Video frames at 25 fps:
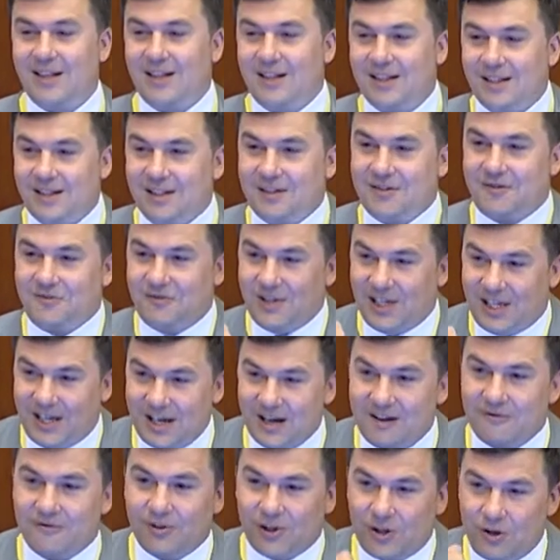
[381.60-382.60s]
that we
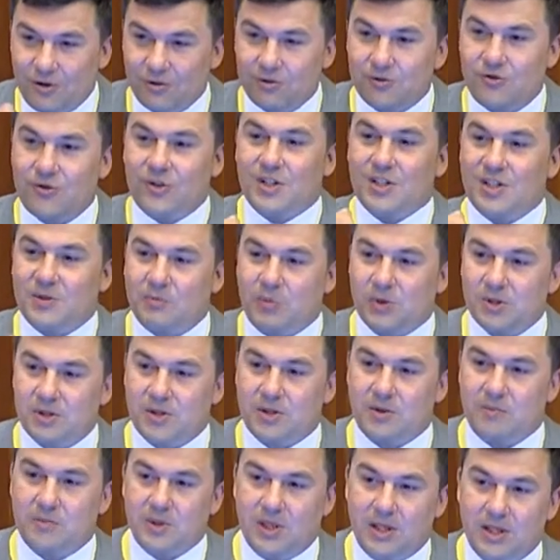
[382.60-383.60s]
have huge
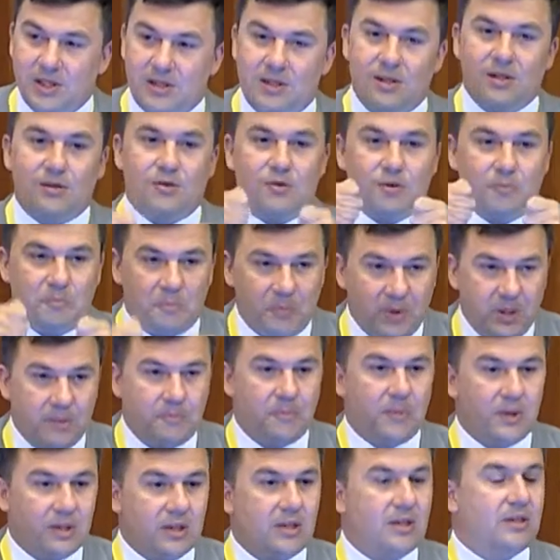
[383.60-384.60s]
responsibility to
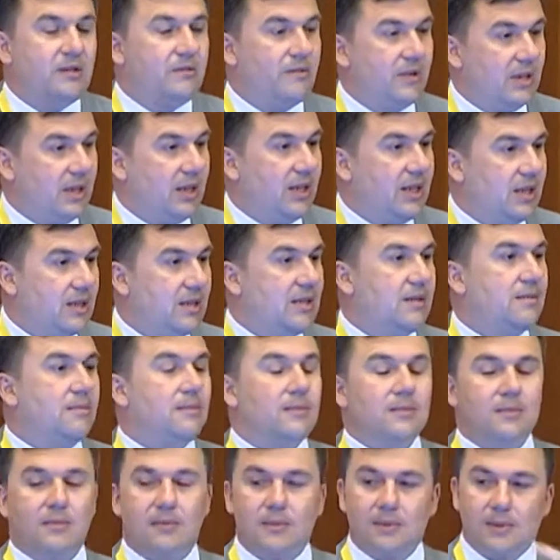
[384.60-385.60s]
people that we lead,
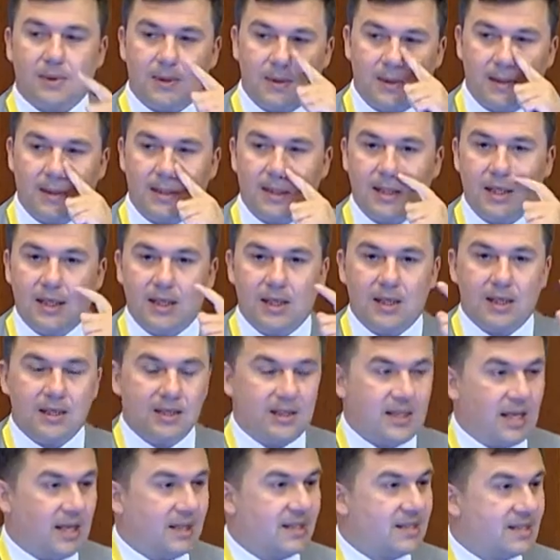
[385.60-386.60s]

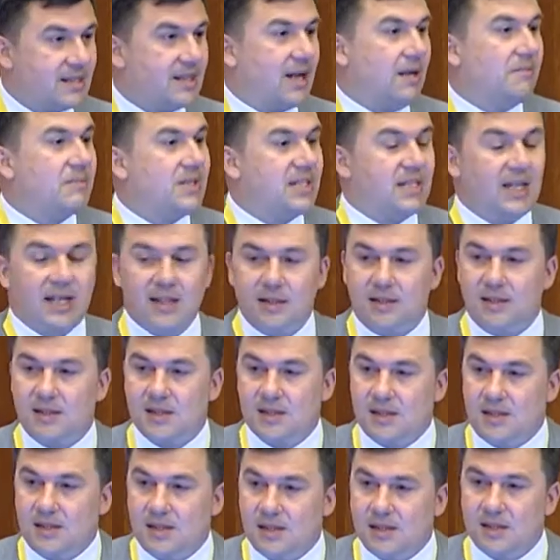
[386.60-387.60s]
then some
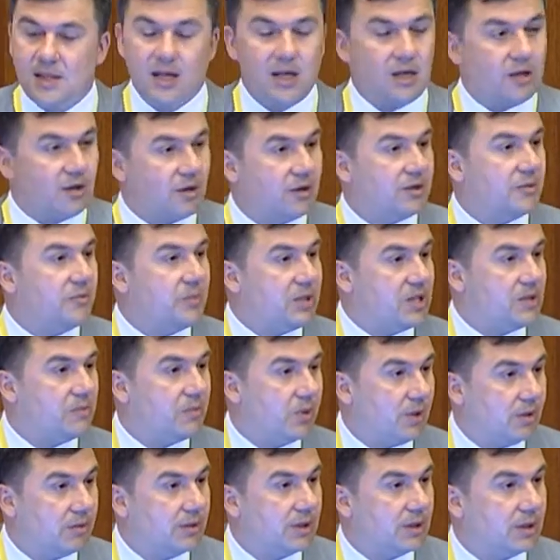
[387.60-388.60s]
sentences cannot be
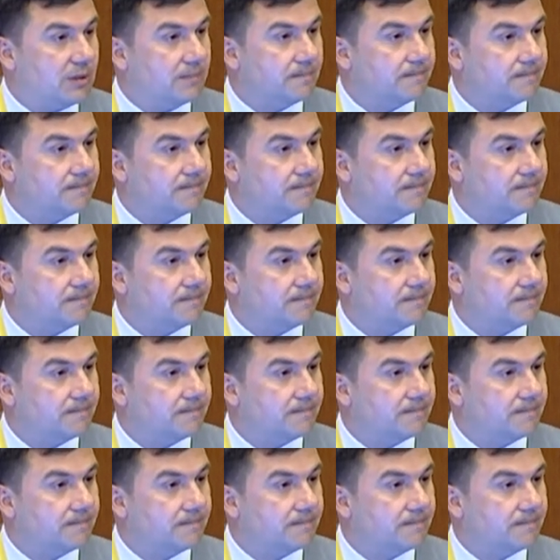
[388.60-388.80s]
spoken.